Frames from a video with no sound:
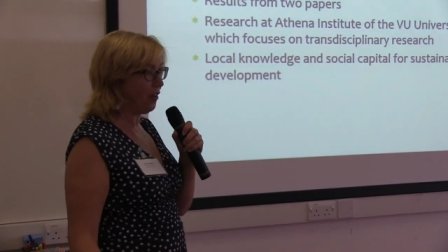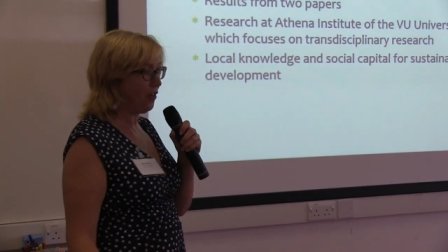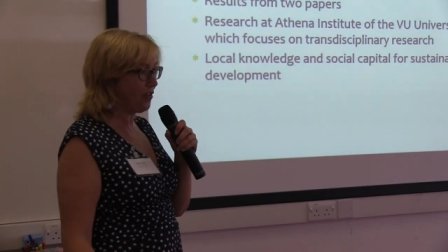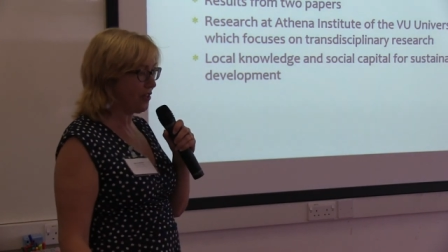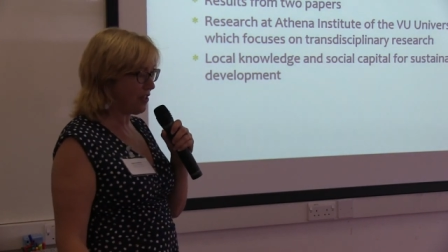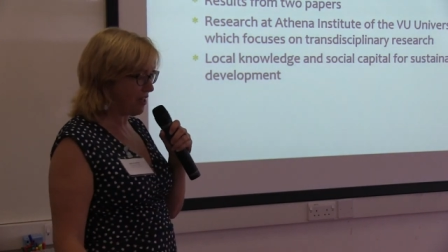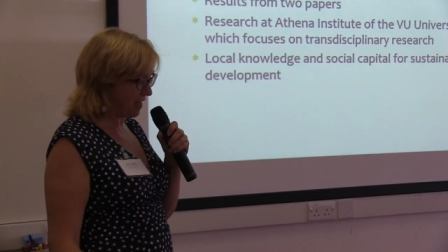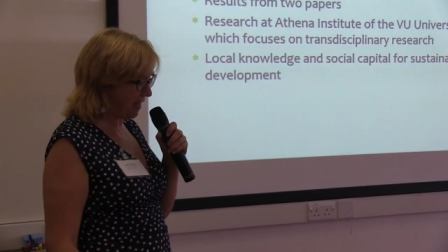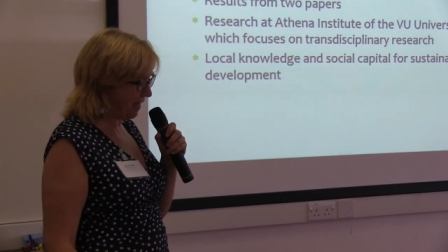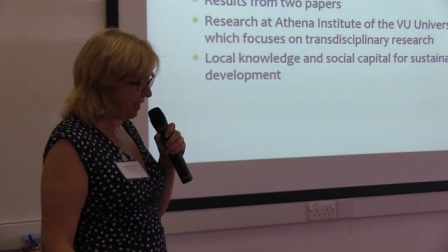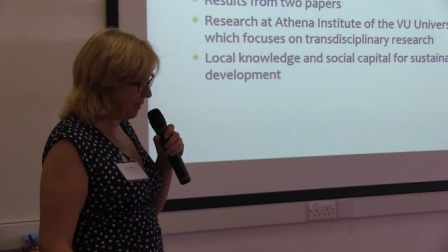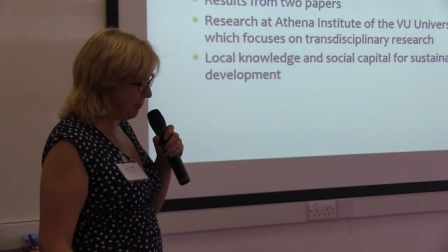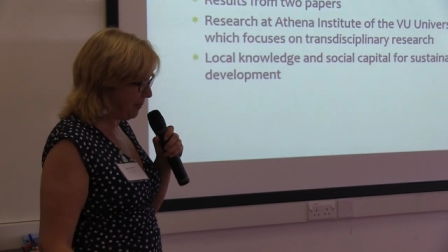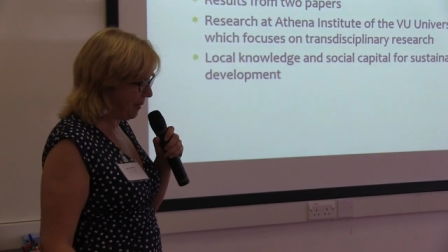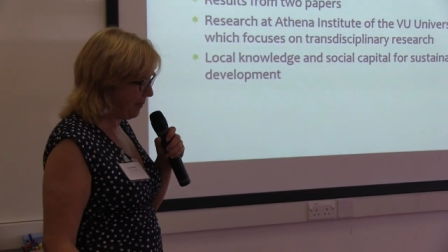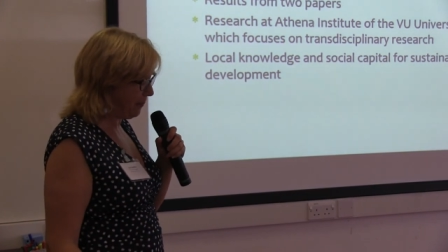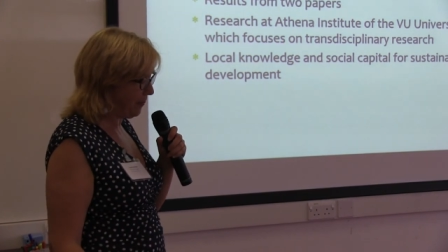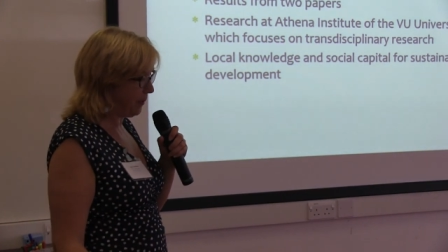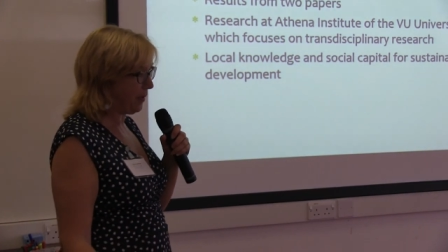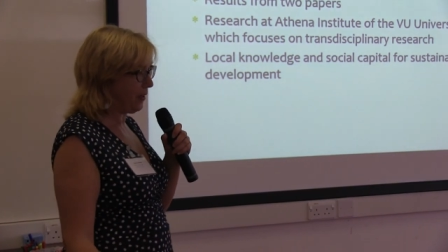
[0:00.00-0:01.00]
a long-standing
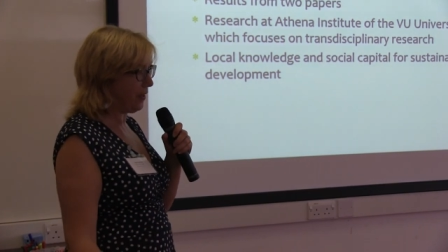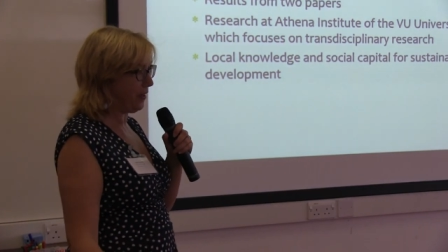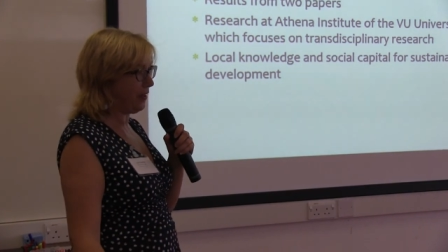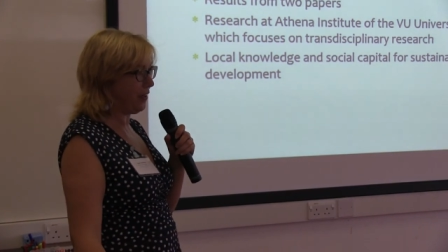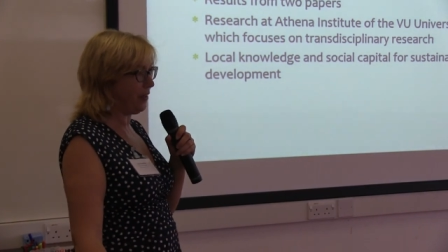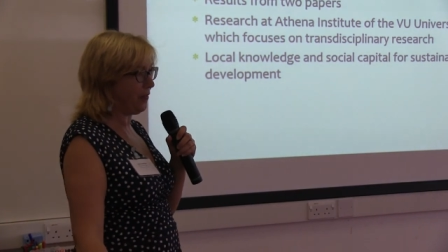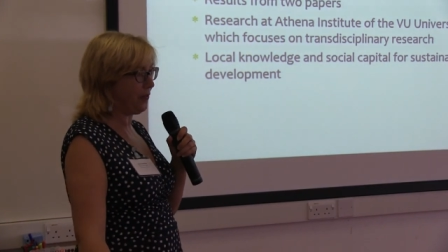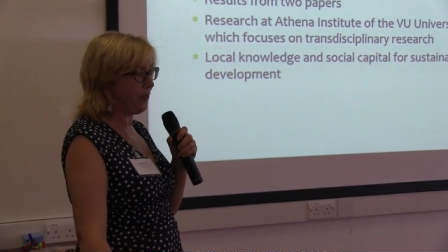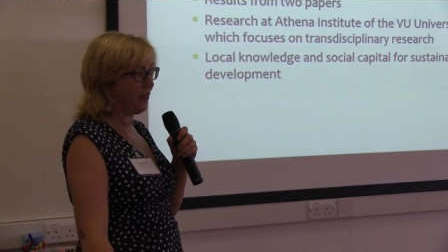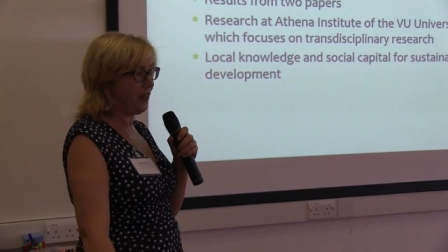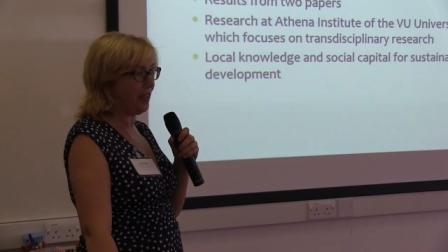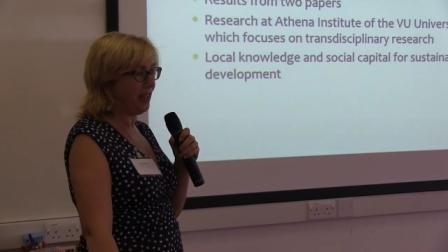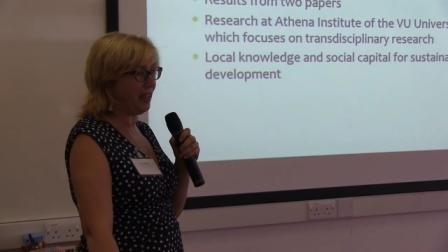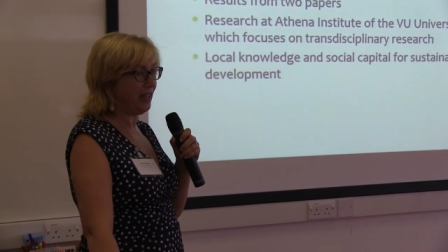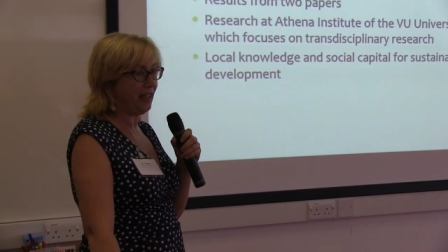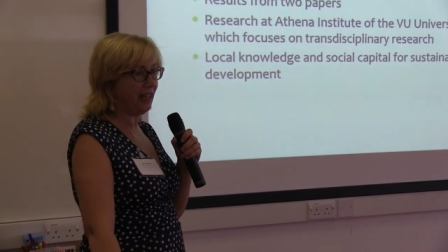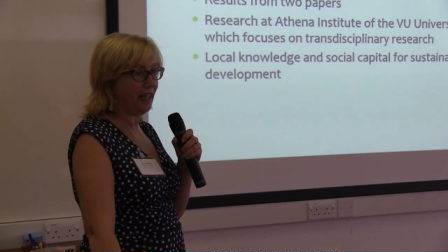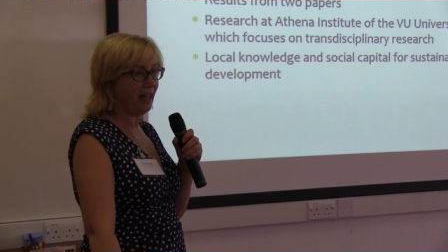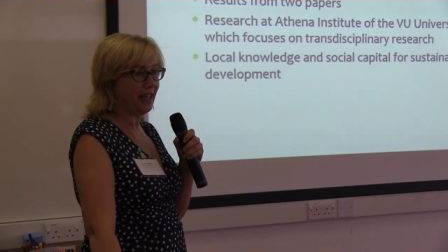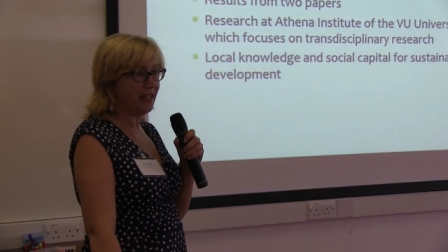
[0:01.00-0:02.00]
member of
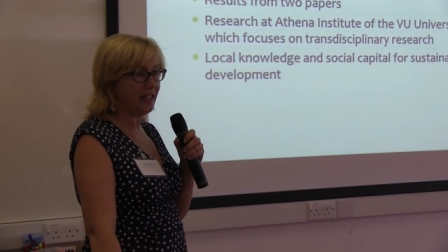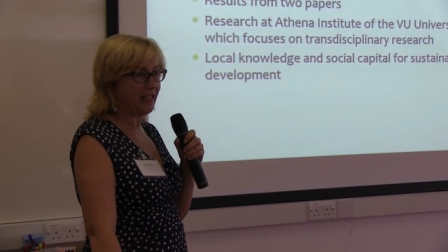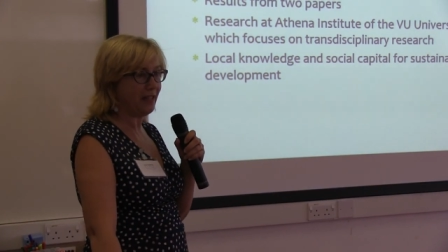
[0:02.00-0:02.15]
the E I